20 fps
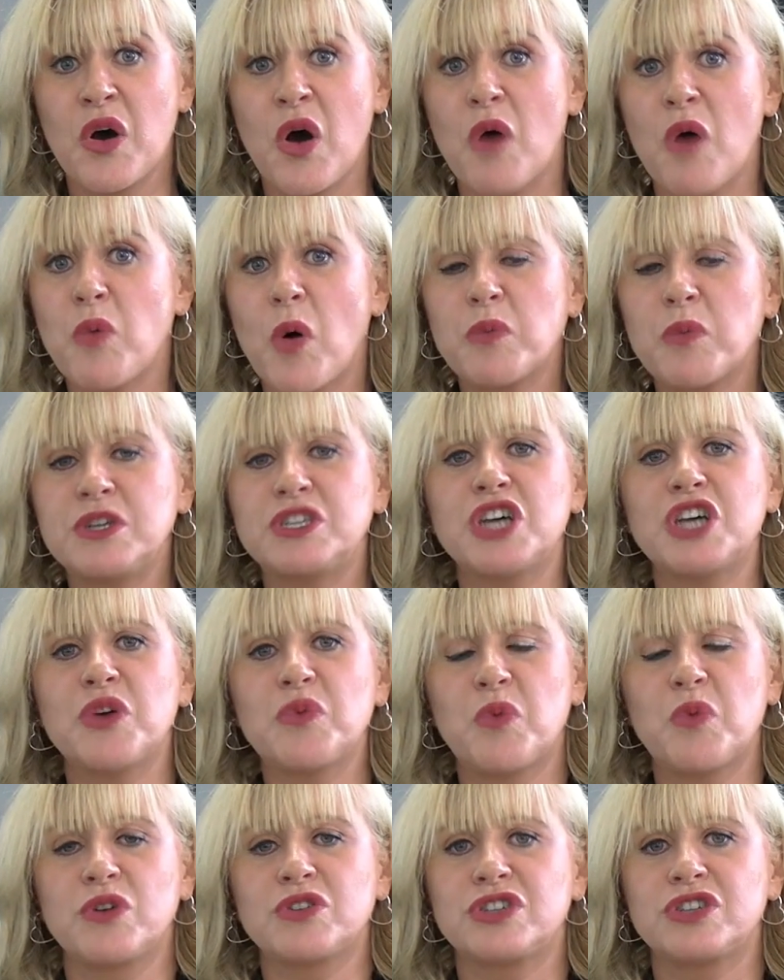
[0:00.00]
What we
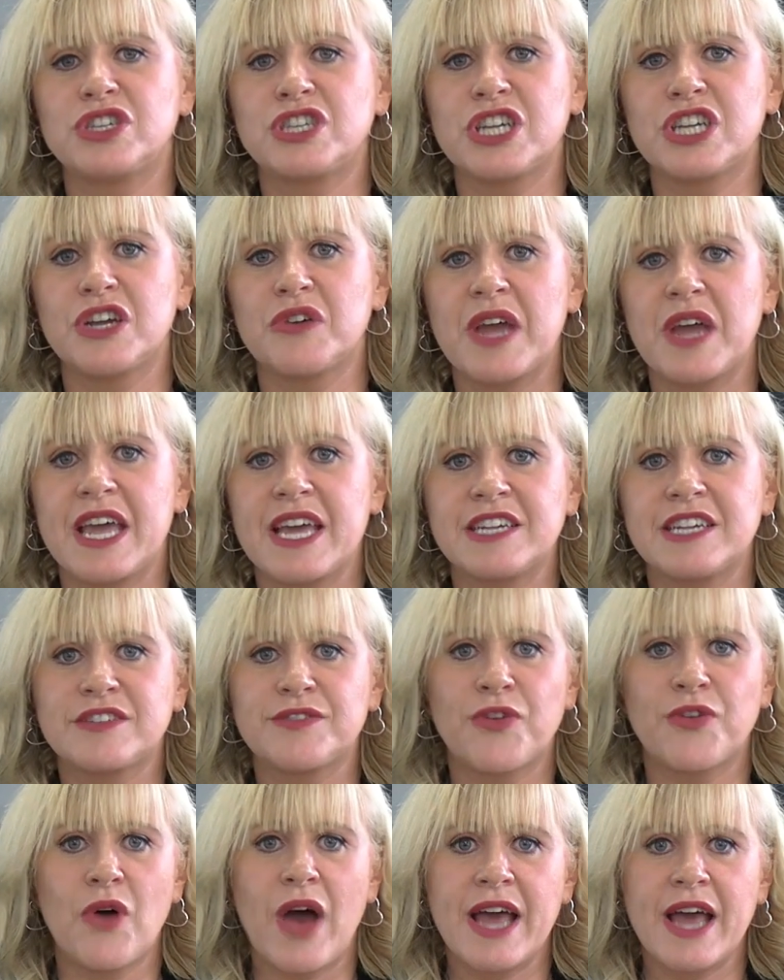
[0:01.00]
don't want to do is
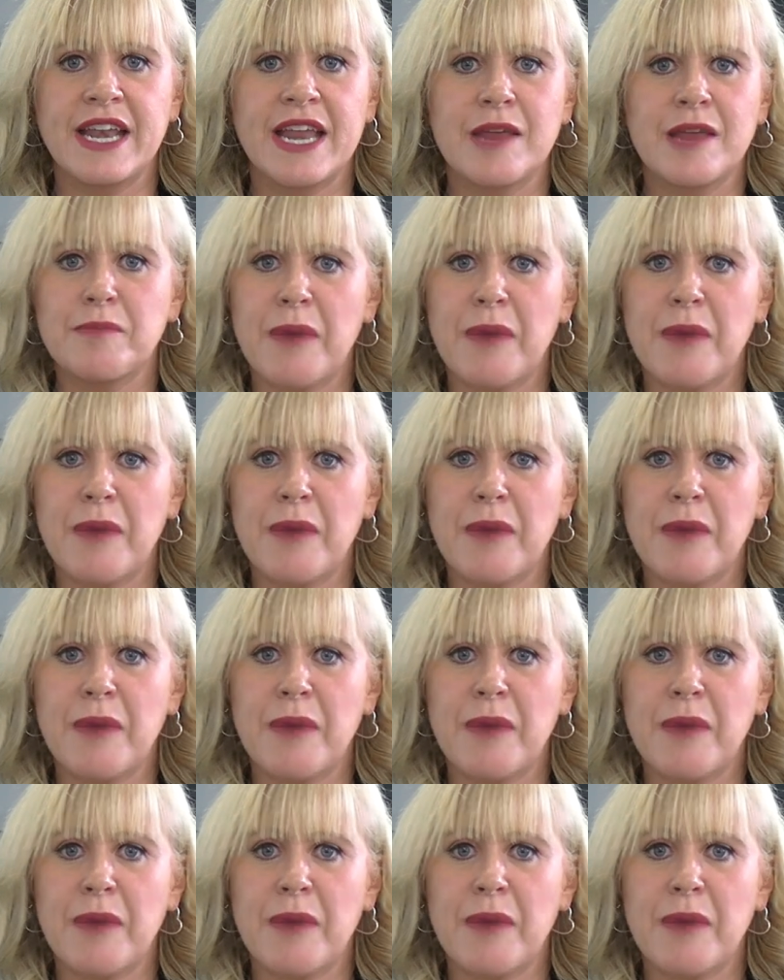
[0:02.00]
for any